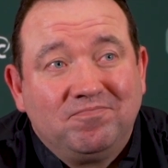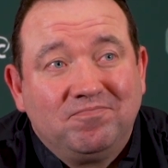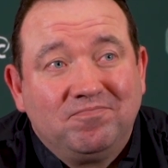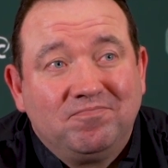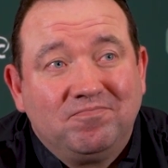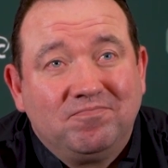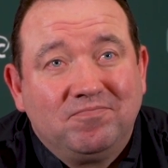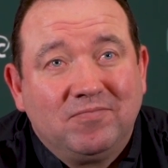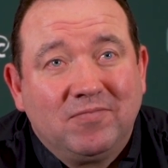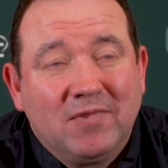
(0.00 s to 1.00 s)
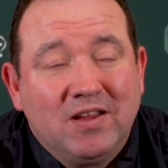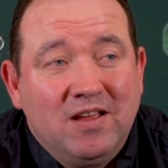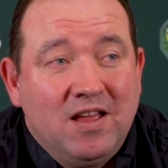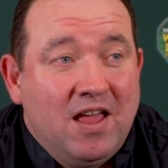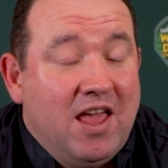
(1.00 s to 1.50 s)
Could that be a positive omen for
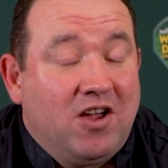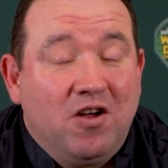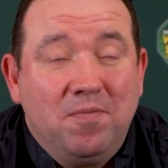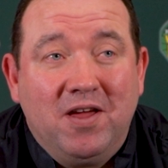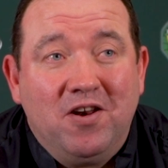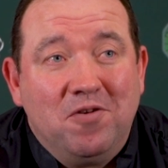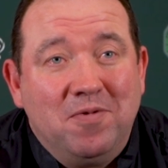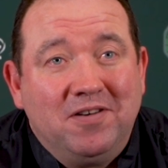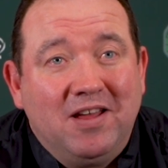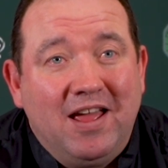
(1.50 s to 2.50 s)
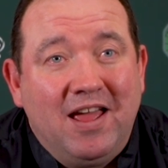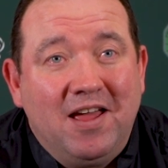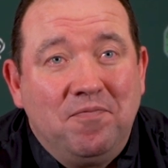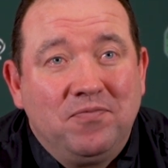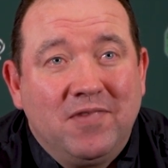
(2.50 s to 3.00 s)
you? It could be an omen.
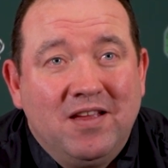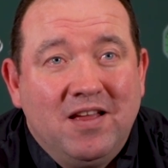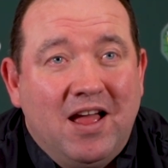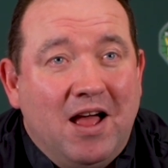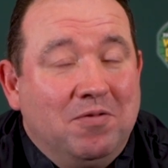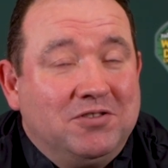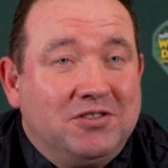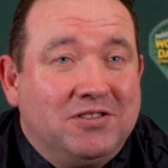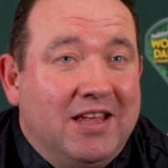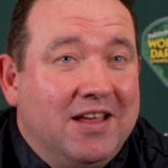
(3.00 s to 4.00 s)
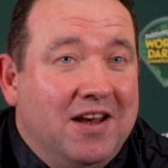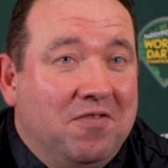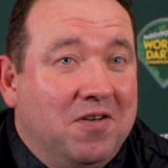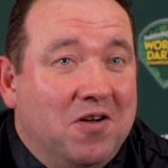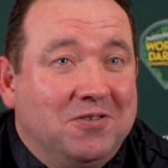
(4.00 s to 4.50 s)
Um, I was just thinking
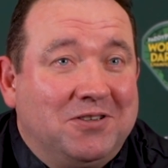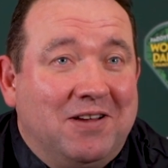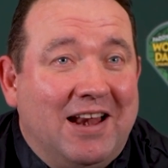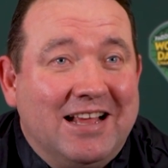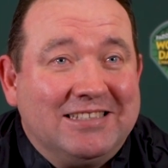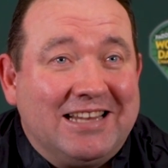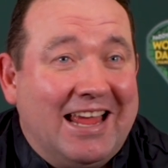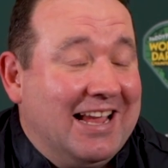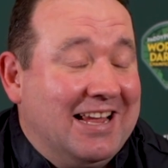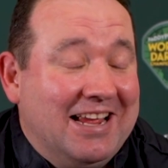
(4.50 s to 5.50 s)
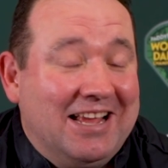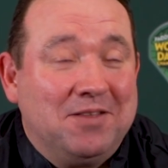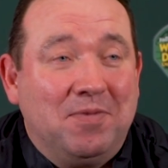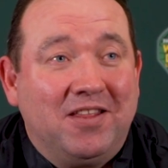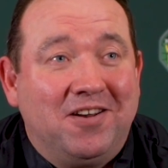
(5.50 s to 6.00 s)
if we go to a last leg and I get
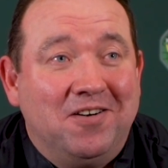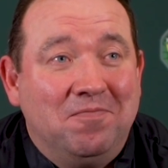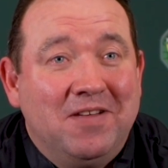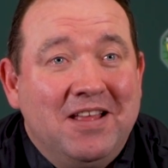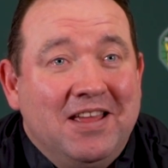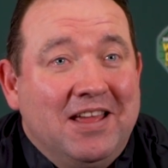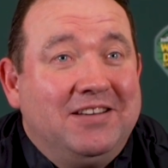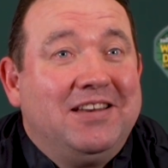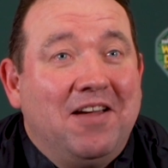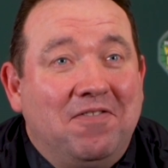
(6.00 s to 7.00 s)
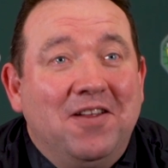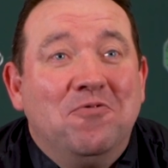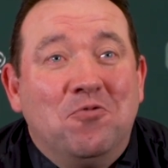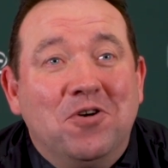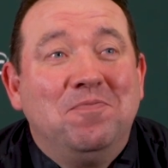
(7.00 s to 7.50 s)
the better of him, it definitely
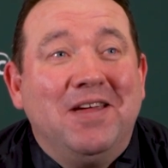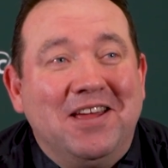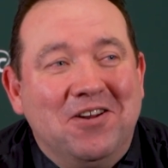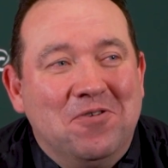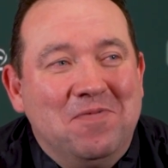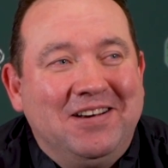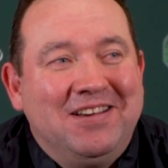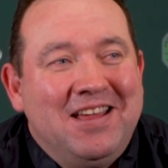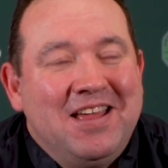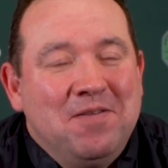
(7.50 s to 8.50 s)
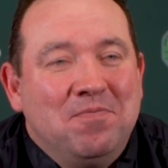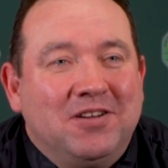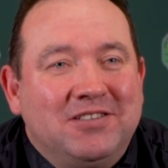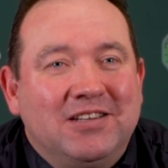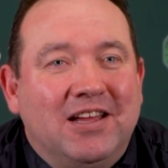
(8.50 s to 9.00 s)
would be an omen,
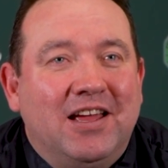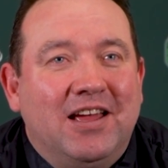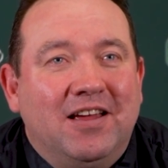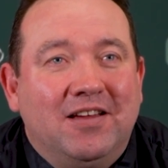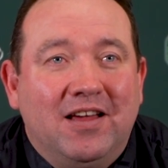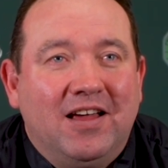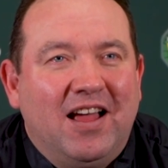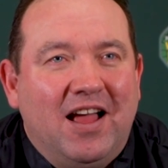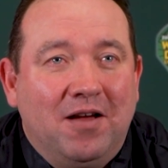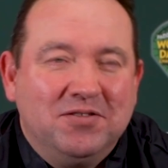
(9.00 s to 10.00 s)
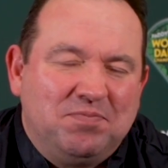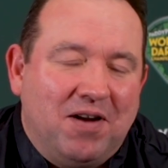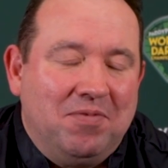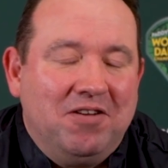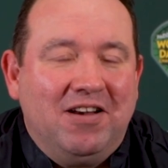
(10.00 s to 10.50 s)
but uh, I was
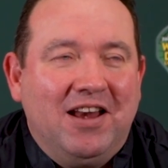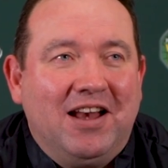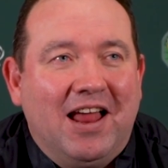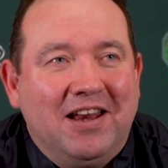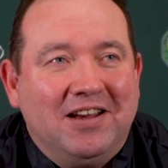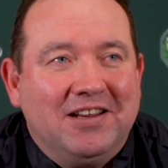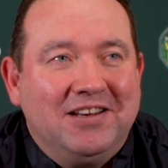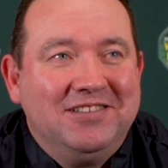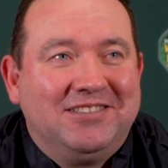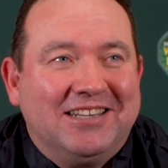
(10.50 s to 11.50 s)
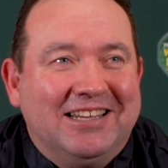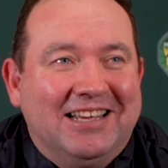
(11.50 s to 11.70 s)
probably really glad it didn't